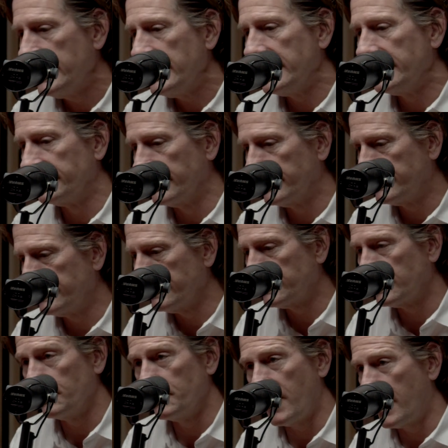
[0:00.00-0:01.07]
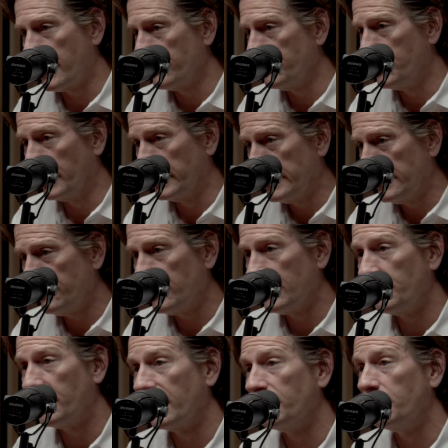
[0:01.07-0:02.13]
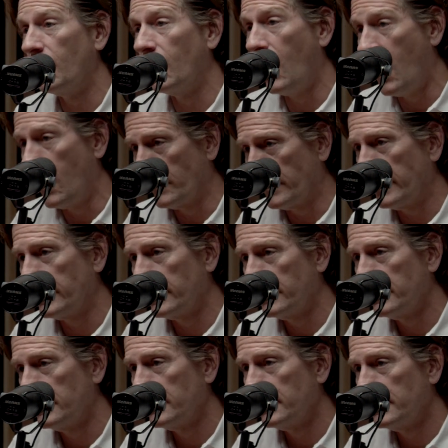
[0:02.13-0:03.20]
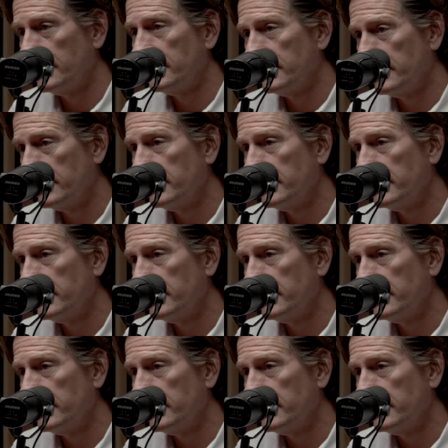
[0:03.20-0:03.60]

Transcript: is a system not of believing, but of belonging. Wow.